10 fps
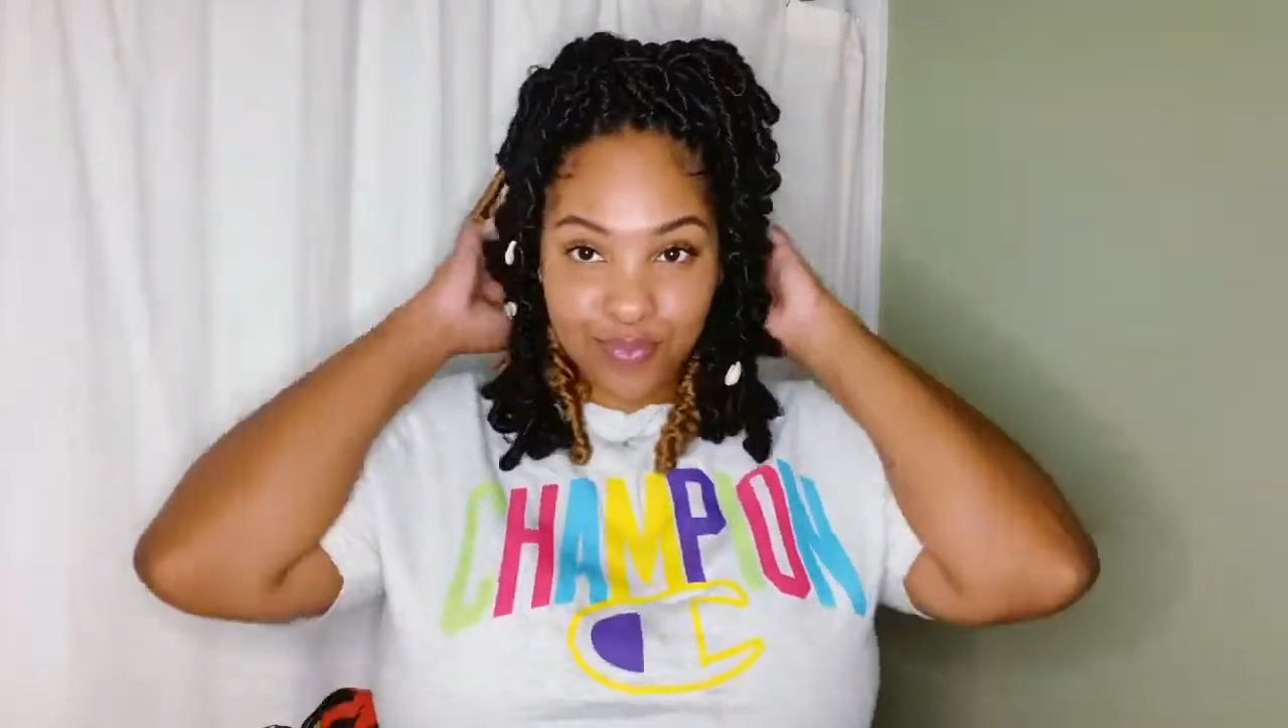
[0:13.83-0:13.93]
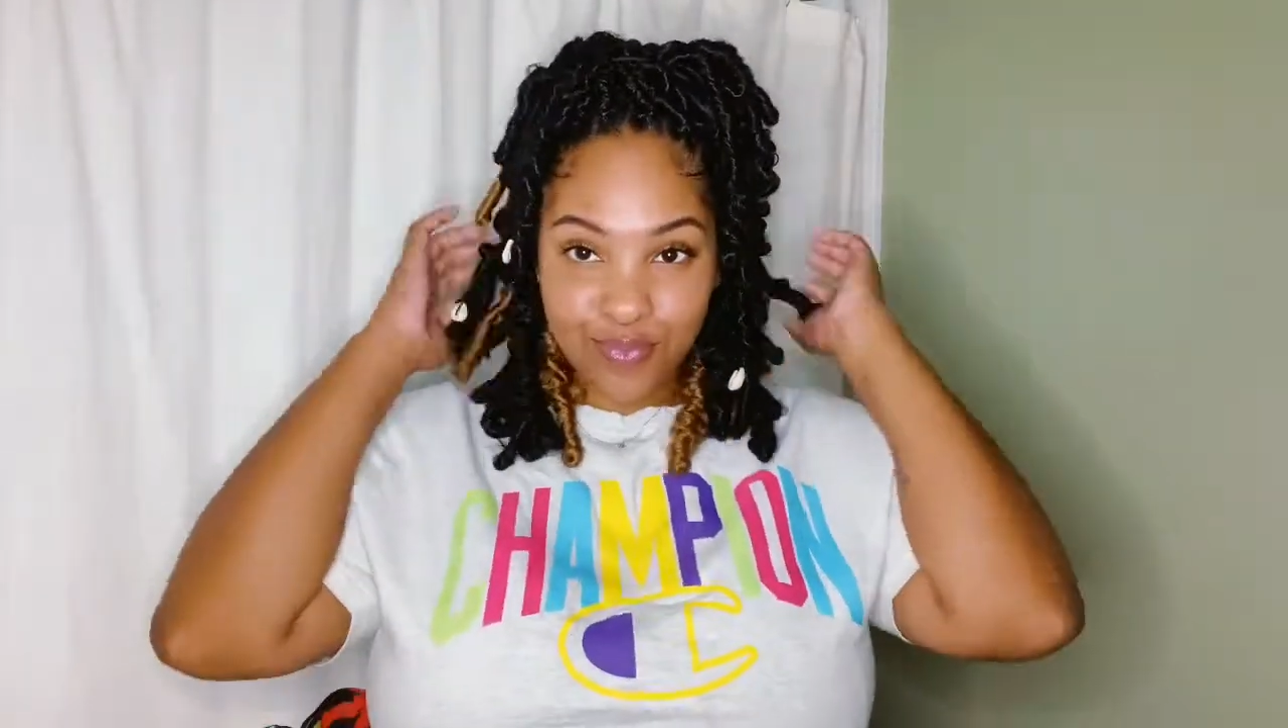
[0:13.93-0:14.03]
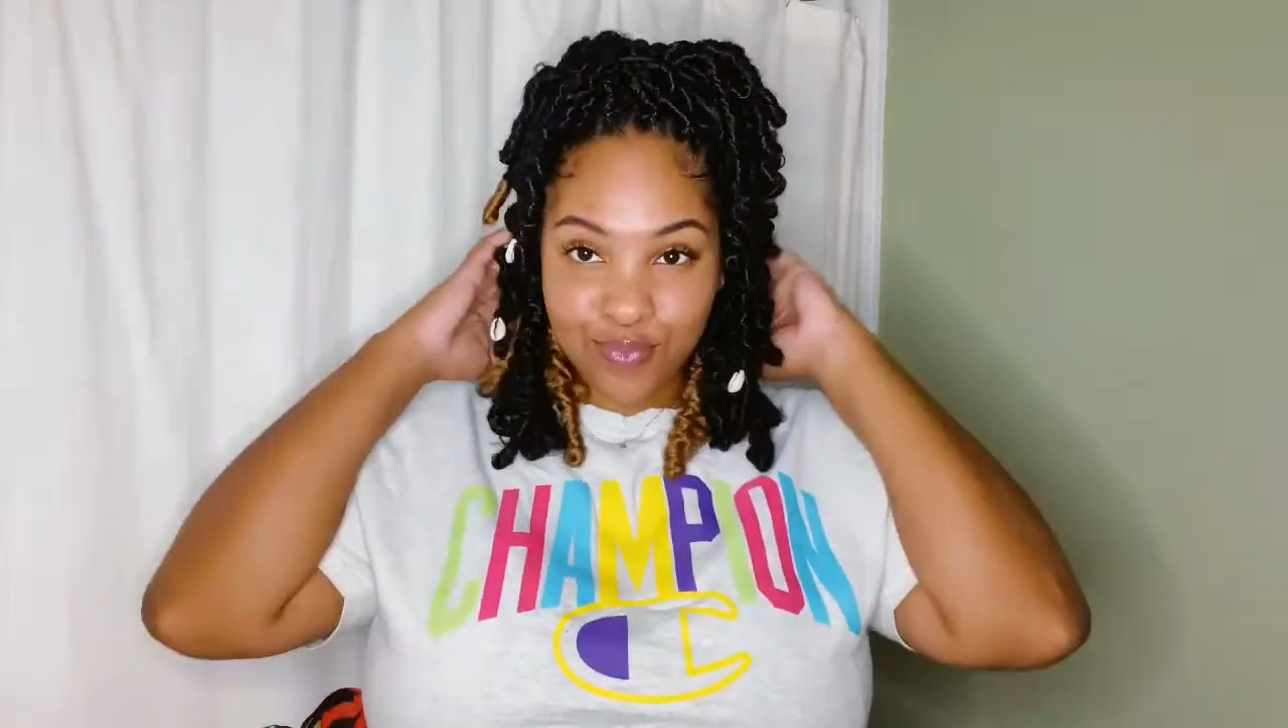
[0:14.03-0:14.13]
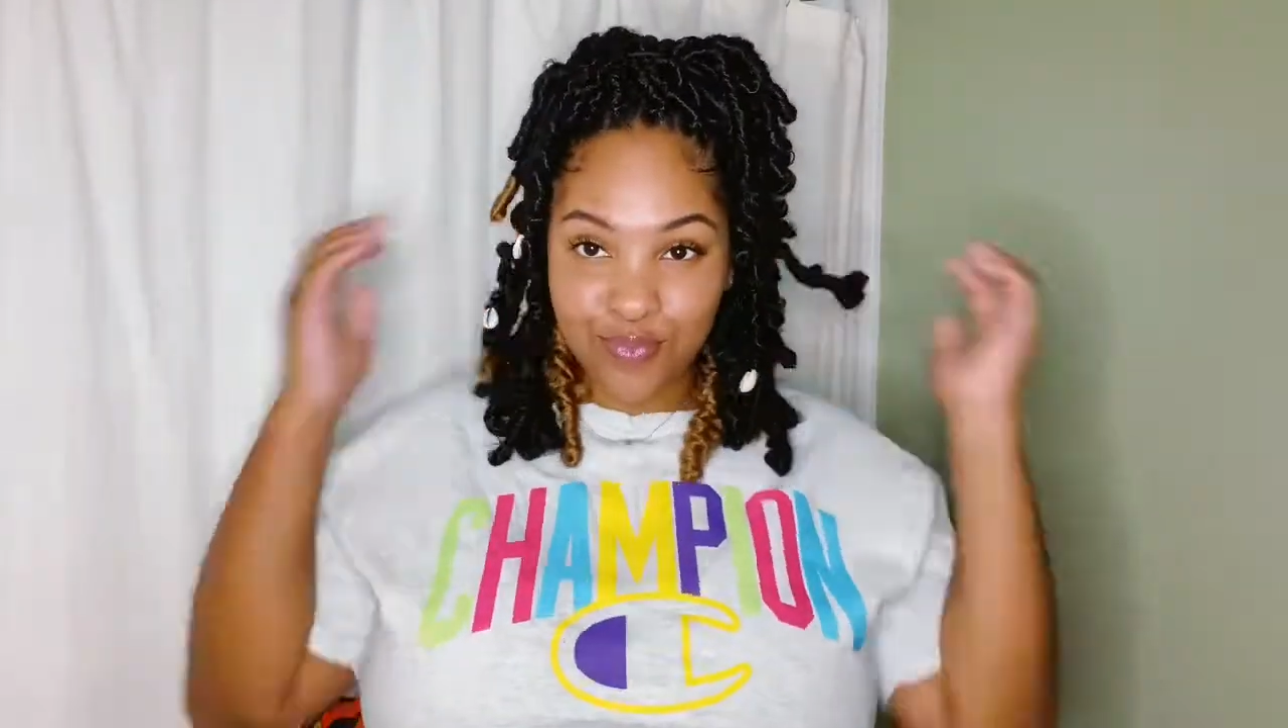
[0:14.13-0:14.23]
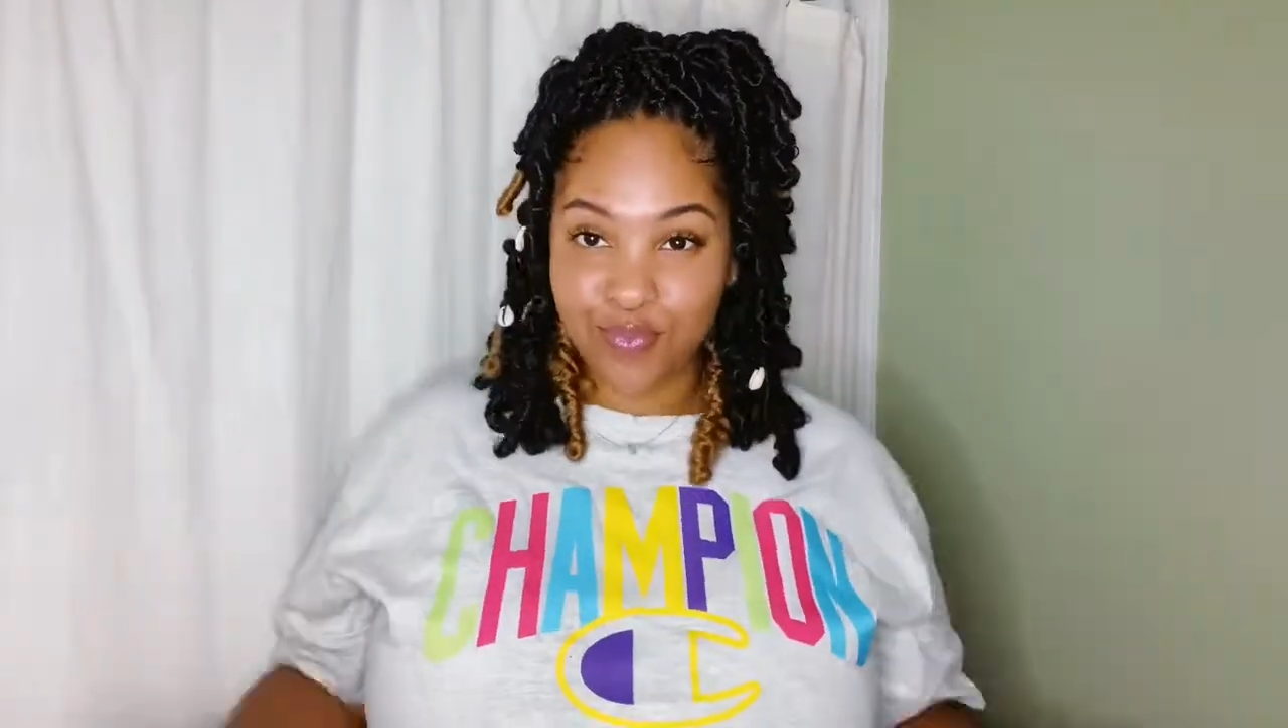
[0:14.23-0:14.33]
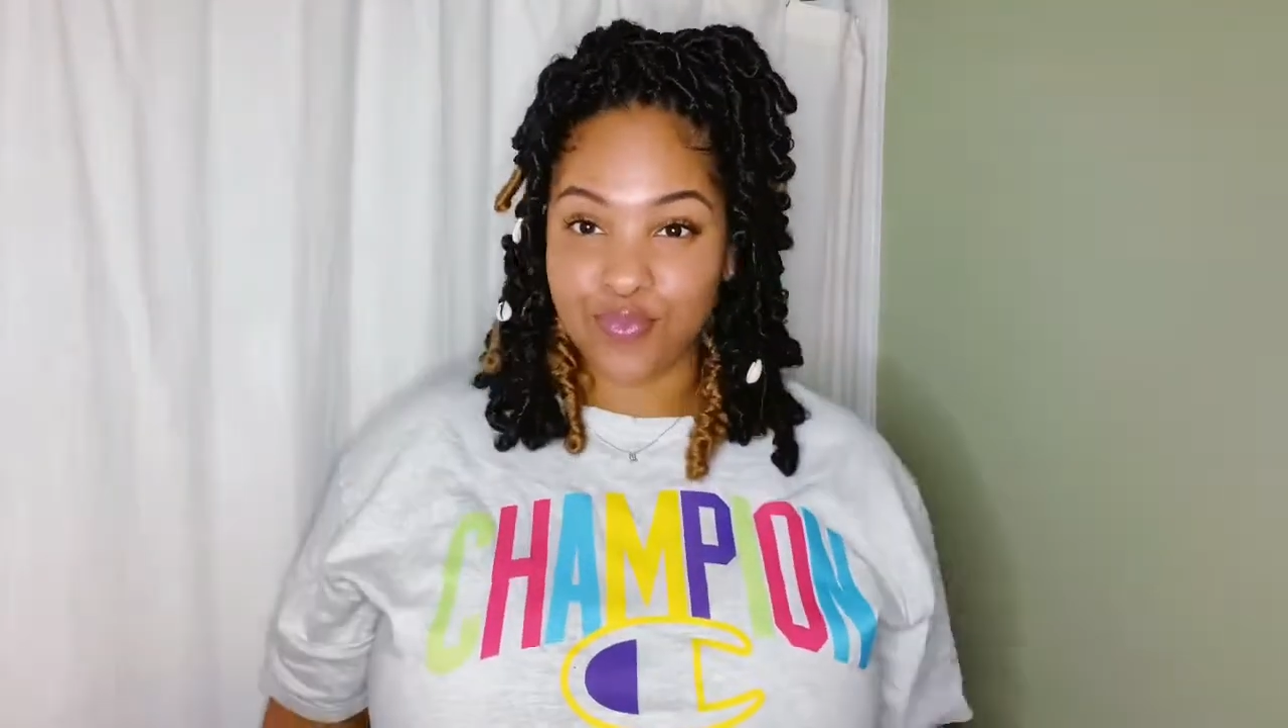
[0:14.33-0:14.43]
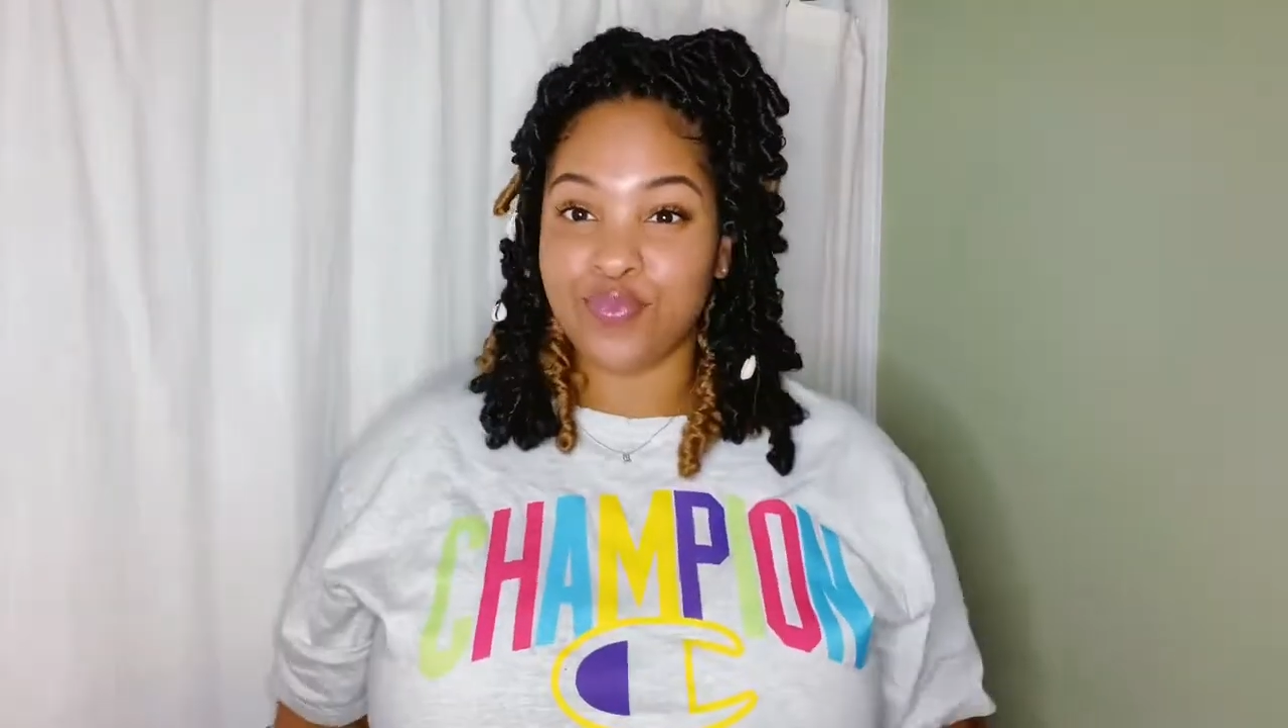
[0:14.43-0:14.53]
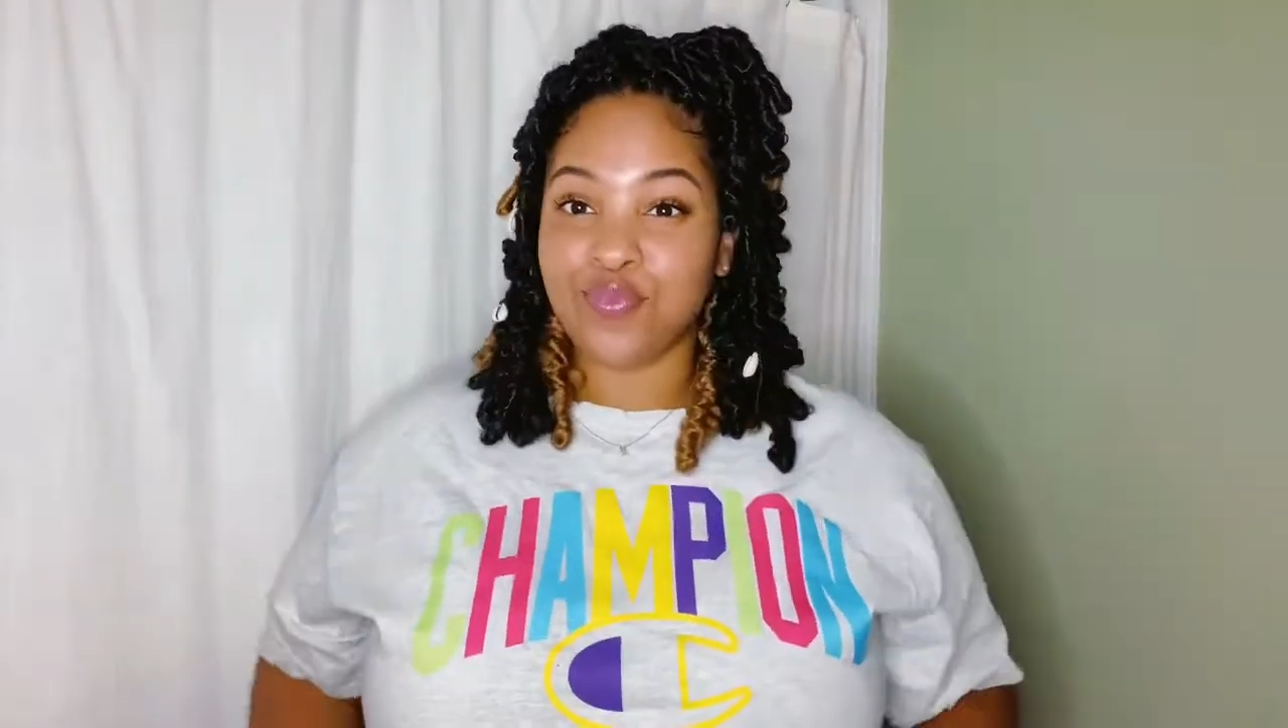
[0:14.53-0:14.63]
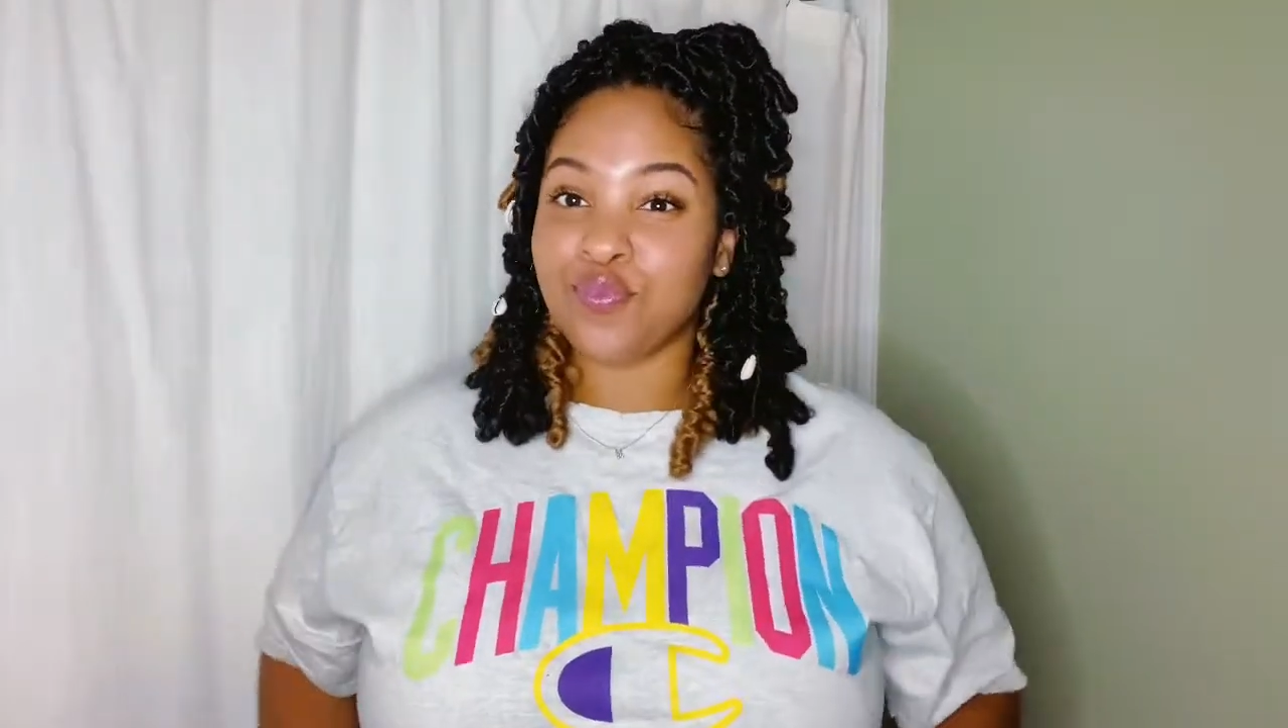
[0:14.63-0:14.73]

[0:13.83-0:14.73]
And as you